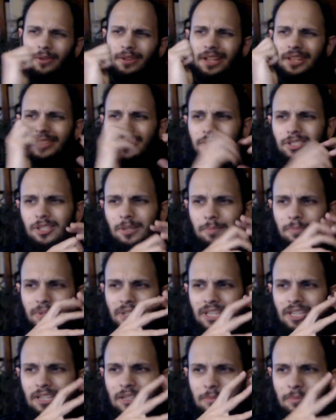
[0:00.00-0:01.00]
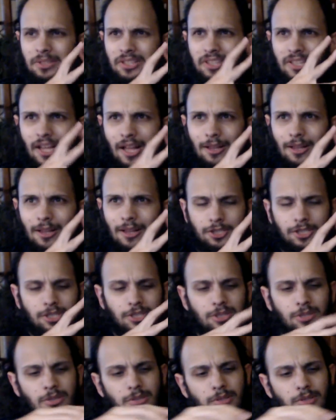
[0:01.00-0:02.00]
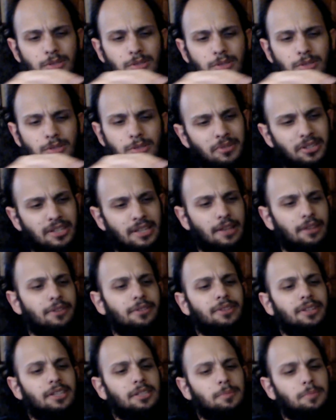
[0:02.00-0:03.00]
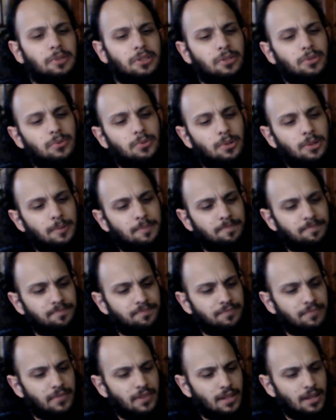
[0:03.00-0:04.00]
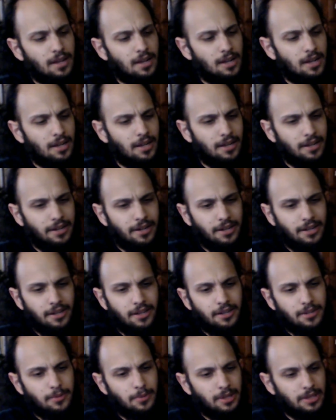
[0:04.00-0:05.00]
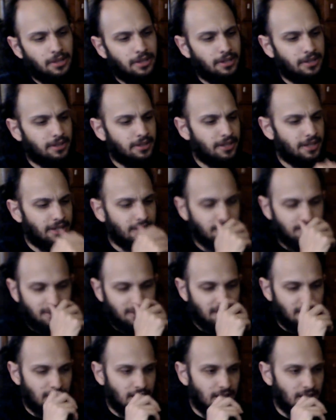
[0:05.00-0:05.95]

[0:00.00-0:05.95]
these competing mythologies coming together, and that's pretty cool. And I quite like that.